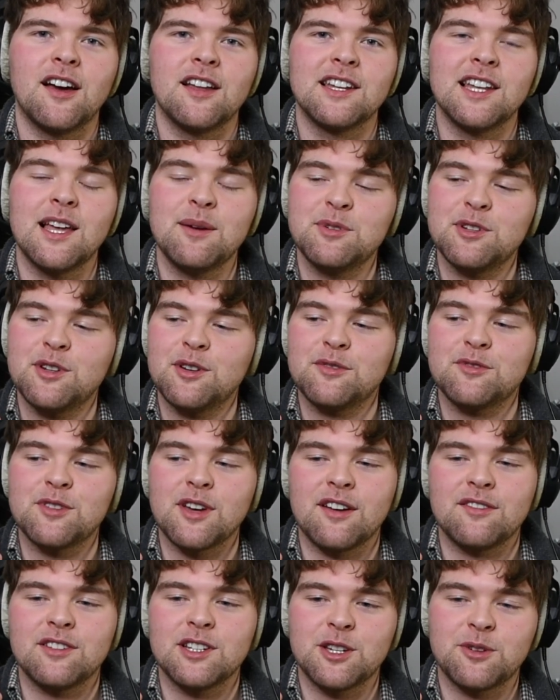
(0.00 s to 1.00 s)
Let me know if you
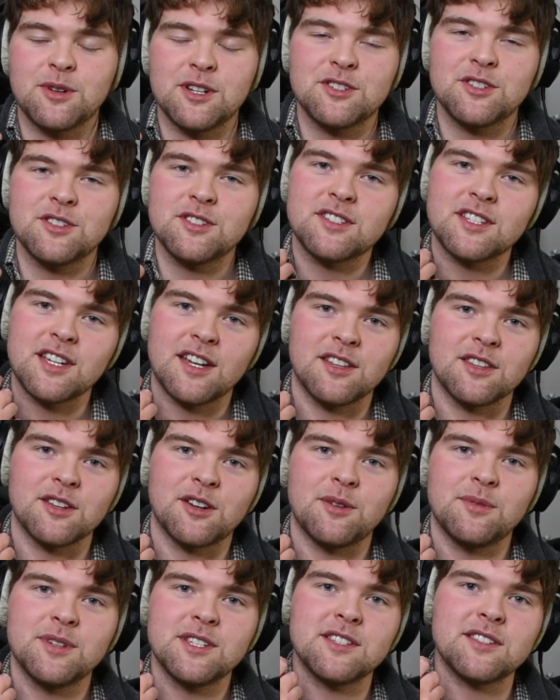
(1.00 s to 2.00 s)
have any questions down in the
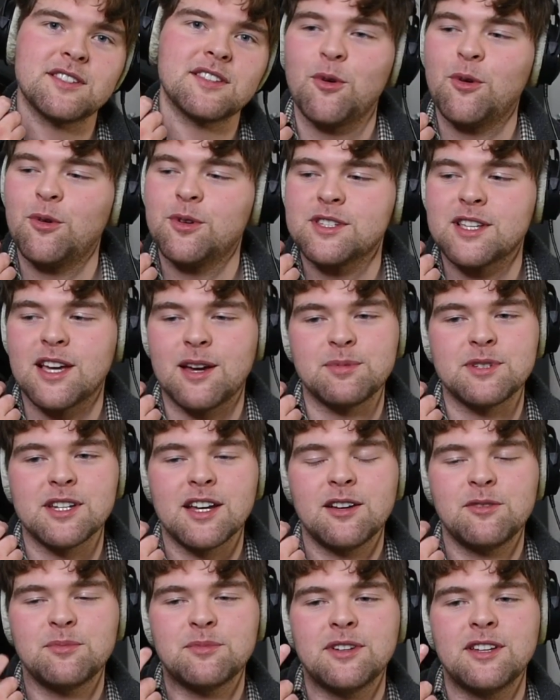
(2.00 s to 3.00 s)
comments. Always happy to
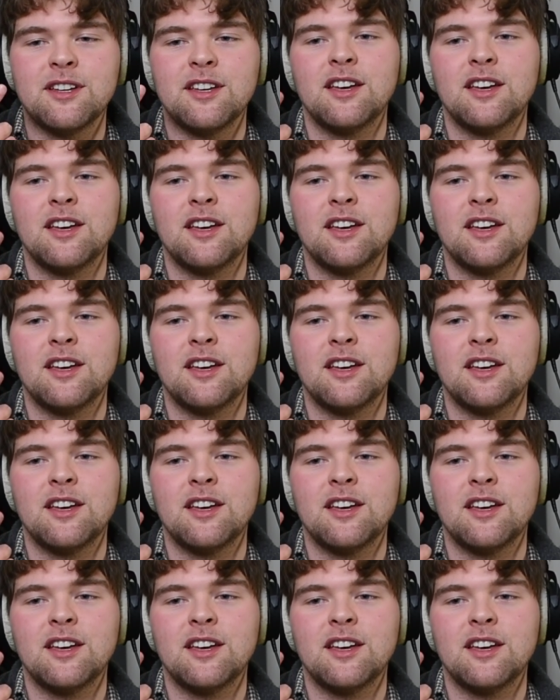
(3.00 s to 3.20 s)
help.